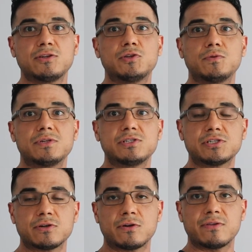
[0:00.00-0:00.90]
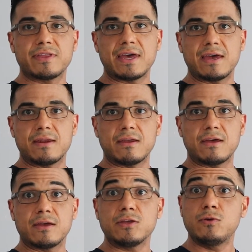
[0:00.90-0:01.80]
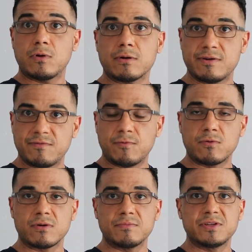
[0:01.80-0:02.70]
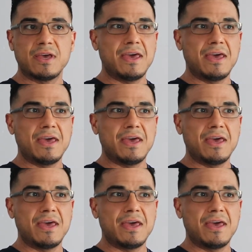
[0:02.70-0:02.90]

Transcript: to ensure that you are informed